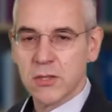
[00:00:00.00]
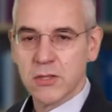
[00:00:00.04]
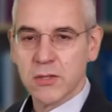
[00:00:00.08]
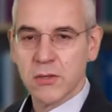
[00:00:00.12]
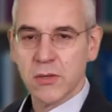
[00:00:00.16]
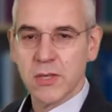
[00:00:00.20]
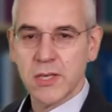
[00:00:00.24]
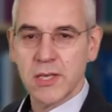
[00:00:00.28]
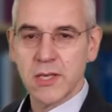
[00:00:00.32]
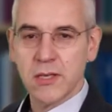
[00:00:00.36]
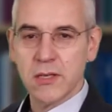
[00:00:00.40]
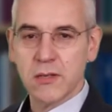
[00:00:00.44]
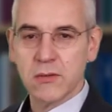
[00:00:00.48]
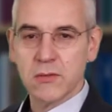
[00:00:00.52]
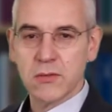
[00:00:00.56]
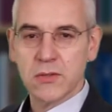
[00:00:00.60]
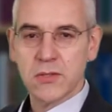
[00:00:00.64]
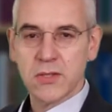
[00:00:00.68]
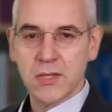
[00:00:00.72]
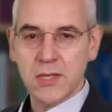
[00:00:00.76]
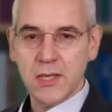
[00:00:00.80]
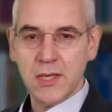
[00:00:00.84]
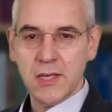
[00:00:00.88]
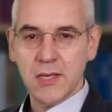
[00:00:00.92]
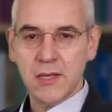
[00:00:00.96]
So here you
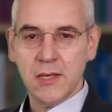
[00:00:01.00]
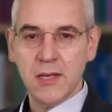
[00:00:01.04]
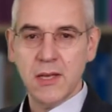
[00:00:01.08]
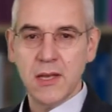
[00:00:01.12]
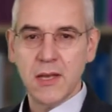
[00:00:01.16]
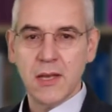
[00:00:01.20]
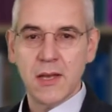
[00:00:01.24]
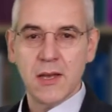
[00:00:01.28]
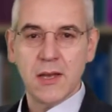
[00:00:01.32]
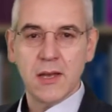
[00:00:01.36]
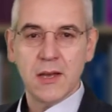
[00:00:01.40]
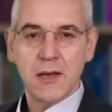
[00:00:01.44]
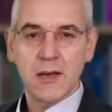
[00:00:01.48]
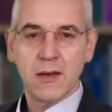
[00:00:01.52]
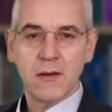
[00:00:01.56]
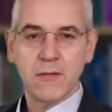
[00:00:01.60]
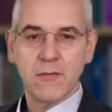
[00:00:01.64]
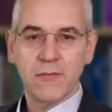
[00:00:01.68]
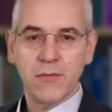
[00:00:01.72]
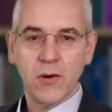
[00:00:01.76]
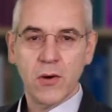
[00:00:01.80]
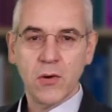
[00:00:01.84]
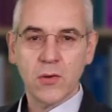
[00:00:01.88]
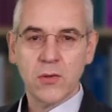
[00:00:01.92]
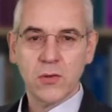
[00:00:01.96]
see a
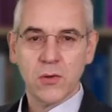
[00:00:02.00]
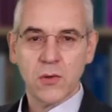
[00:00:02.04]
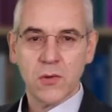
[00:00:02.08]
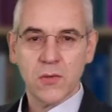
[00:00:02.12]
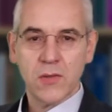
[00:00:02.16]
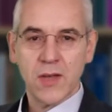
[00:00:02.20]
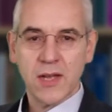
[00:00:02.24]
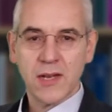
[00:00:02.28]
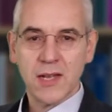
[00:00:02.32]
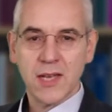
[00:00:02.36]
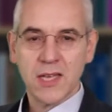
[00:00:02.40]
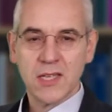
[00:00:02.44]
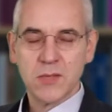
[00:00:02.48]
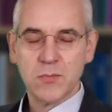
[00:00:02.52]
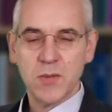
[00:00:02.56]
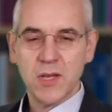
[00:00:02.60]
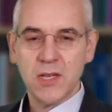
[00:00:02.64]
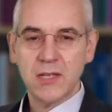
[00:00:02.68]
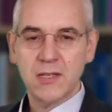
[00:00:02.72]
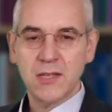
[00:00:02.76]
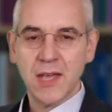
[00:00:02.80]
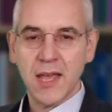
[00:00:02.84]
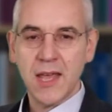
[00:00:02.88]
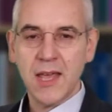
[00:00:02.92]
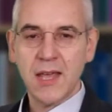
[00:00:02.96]
photo that has
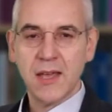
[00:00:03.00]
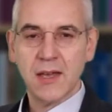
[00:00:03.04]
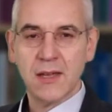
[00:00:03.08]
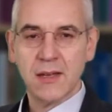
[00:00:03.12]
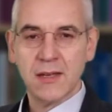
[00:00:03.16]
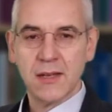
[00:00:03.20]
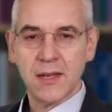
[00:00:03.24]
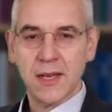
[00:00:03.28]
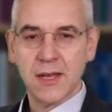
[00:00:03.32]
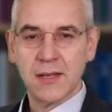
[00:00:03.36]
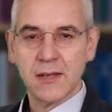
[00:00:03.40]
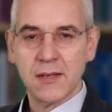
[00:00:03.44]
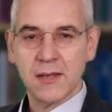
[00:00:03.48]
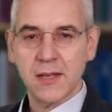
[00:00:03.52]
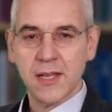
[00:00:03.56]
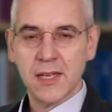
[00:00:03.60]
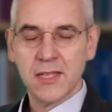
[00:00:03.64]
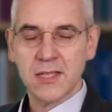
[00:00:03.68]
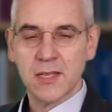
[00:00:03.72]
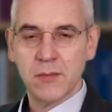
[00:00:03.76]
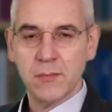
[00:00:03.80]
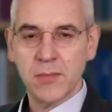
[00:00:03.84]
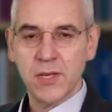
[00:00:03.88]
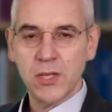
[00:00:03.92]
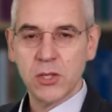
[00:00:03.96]
been taken at an
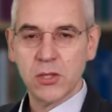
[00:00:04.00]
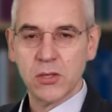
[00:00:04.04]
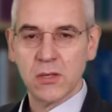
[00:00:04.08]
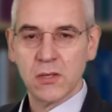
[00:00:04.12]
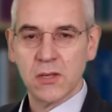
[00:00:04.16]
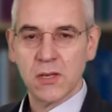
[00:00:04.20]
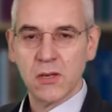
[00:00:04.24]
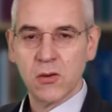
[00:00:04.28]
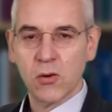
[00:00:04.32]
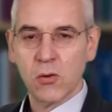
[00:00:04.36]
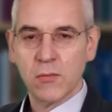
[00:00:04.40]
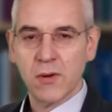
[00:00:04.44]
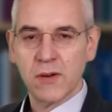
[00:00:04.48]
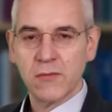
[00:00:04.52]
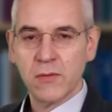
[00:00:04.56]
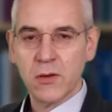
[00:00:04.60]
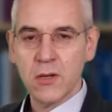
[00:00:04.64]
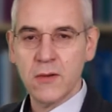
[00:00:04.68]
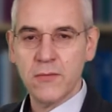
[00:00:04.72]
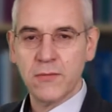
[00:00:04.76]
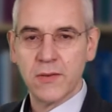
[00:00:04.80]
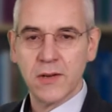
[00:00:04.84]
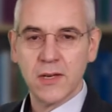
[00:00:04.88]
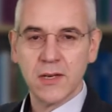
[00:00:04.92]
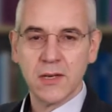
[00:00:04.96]
exhibition in
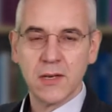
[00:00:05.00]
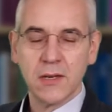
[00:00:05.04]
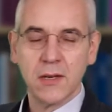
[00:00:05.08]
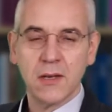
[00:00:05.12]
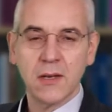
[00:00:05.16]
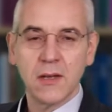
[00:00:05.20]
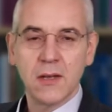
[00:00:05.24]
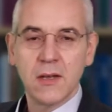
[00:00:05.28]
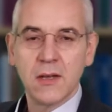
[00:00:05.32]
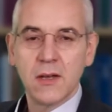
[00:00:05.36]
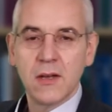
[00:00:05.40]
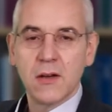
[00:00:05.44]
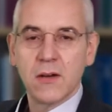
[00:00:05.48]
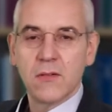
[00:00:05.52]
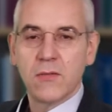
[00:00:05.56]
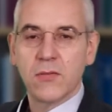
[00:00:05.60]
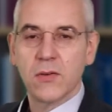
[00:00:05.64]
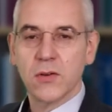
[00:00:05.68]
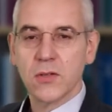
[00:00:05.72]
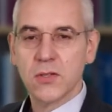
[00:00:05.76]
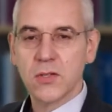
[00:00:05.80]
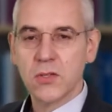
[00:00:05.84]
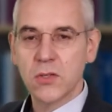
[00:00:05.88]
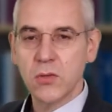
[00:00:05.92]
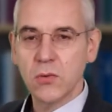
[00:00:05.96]
Oberwolfach
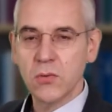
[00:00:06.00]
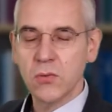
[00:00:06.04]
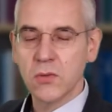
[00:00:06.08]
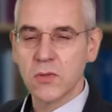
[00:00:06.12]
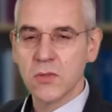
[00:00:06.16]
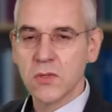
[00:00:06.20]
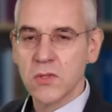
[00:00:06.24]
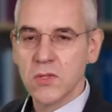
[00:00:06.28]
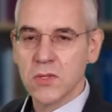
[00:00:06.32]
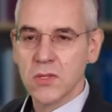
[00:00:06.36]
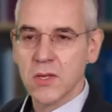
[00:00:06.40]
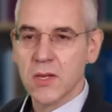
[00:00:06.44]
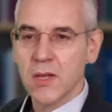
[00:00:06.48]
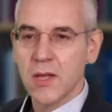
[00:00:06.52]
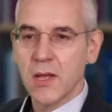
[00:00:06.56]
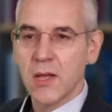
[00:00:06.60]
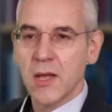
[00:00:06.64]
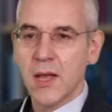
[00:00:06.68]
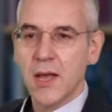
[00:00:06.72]
for students.